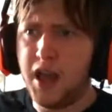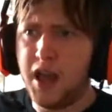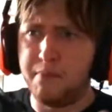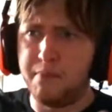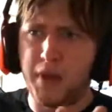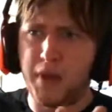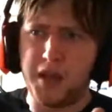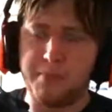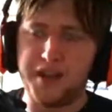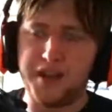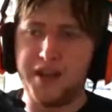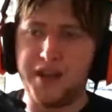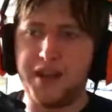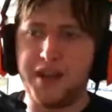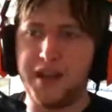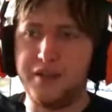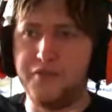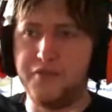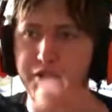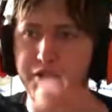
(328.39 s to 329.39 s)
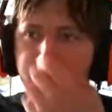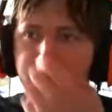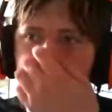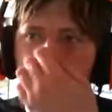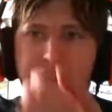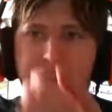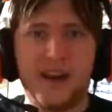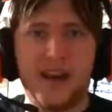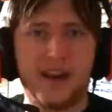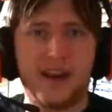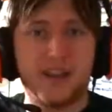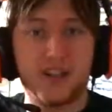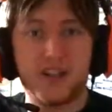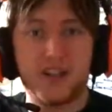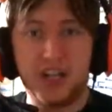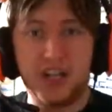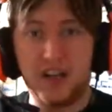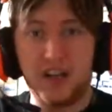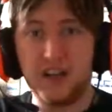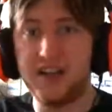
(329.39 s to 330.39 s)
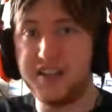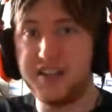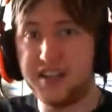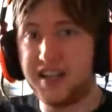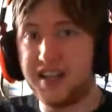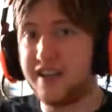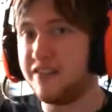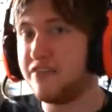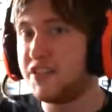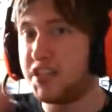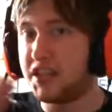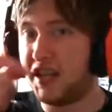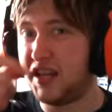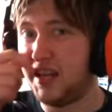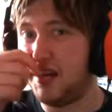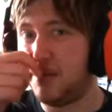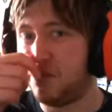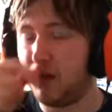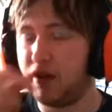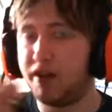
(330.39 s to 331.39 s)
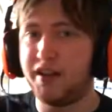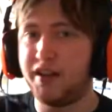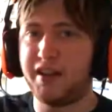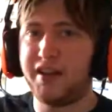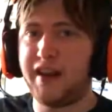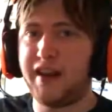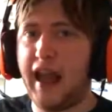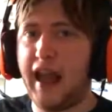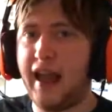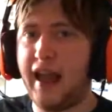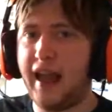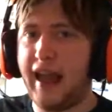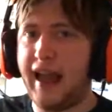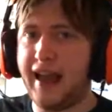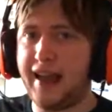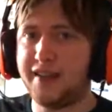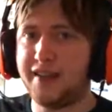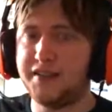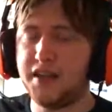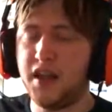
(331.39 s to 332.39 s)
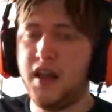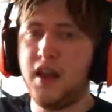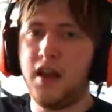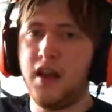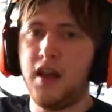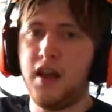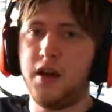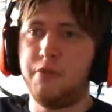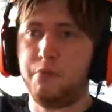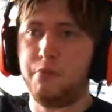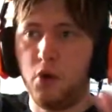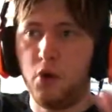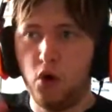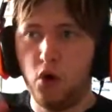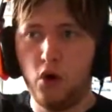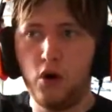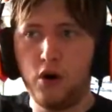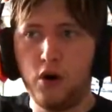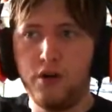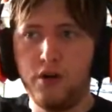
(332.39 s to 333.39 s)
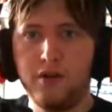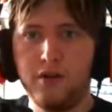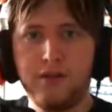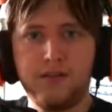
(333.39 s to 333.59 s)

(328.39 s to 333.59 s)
Maybe even NXT DLC, where you can add more